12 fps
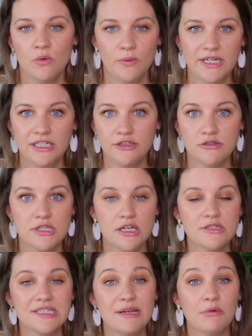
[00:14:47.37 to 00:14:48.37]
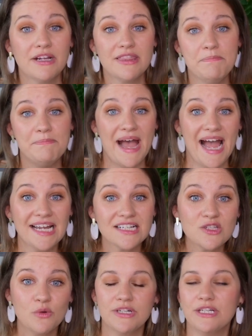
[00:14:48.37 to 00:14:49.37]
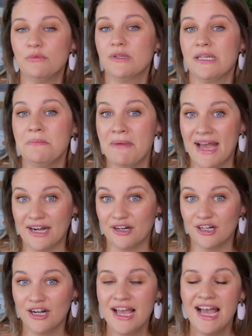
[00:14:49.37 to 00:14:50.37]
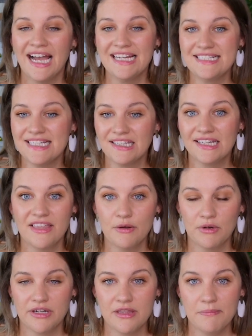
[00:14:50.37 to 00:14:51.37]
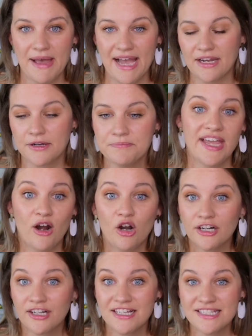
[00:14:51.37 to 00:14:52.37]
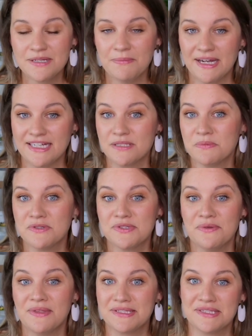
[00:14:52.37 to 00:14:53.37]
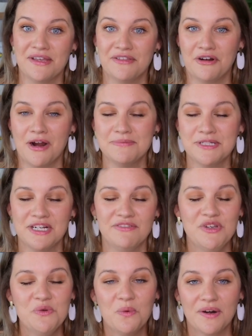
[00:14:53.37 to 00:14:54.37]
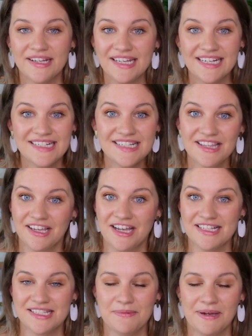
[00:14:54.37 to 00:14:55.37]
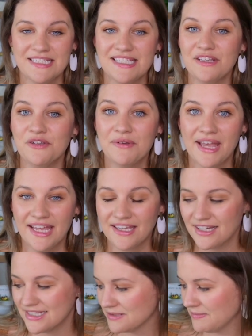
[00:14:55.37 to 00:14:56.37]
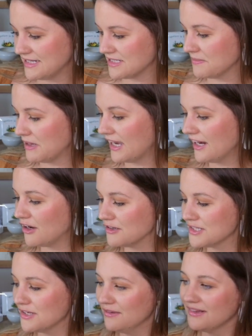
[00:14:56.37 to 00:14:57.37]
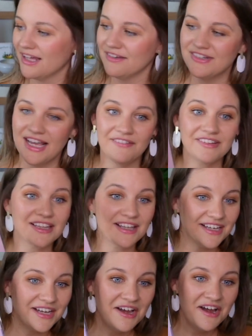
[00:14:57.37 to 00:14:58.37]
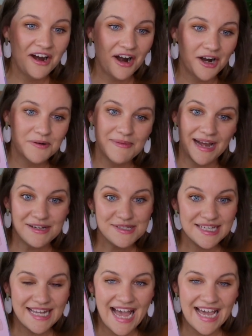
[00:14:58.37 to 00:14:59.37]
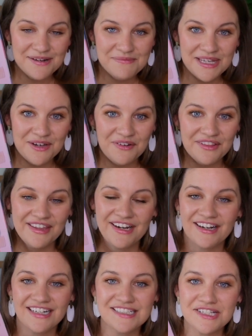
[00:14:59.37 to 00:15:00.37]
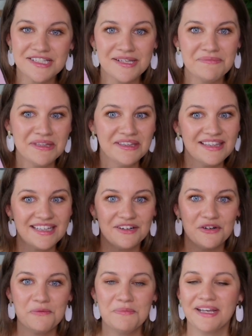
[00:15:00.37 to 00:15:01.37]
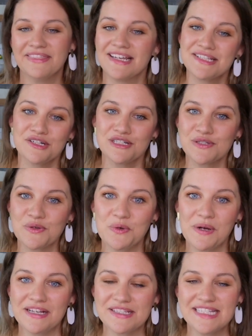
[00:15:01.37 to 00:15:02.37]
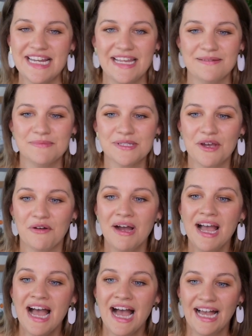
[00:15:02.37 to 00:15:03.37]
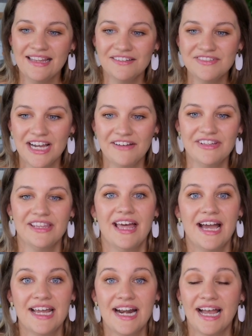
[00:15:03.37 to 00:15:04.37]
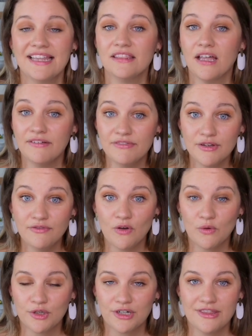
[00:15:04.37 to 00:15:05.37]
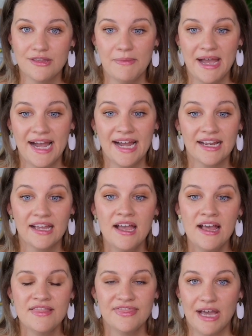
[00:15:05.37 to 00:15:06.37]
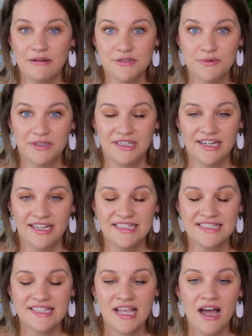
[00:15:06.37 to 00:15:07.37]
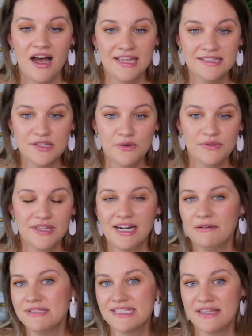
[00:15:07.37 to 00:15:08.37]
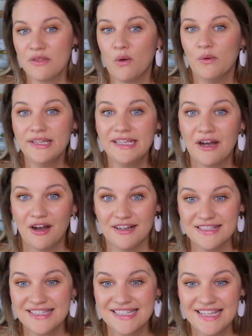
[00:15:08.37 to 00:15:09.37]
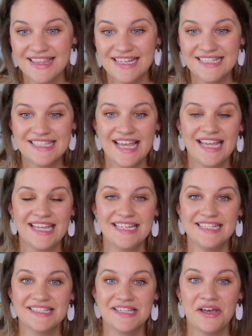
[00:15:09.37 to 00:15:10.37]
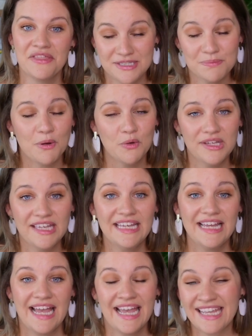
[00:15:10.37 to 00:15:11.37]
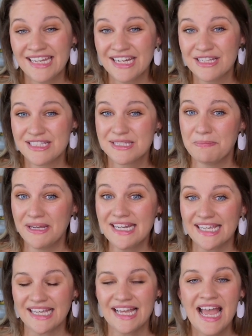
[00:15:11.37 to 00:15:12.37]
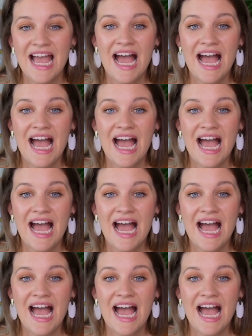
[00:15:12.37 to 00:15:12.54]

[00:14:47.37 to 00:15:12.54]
We didn't use those. They were at the back, so it didn't really matter. I did that they were in the back. They are customizable, so that's the other option. If you want to get into the customizing, you can customize them. I also loved having like our Mal's Academy on there. just something little, but that's our schoolhouse name. So I loved having that. I love the folder in the back. That was really nice. And so then I would say the only cons to this is it's bulky and it's spendy.